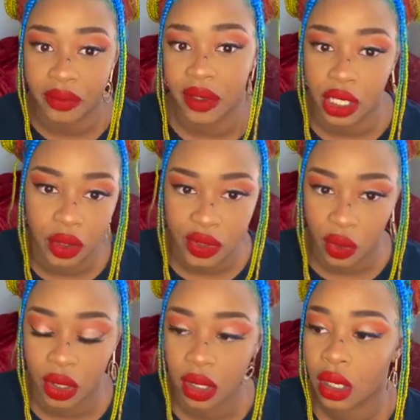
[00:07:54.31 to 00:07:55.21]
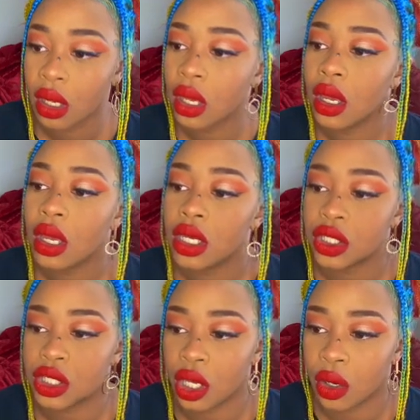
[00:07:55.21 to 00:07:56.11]
videos on.
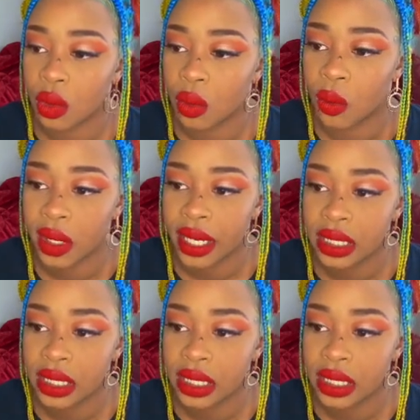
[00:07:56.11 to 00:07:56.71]
So what I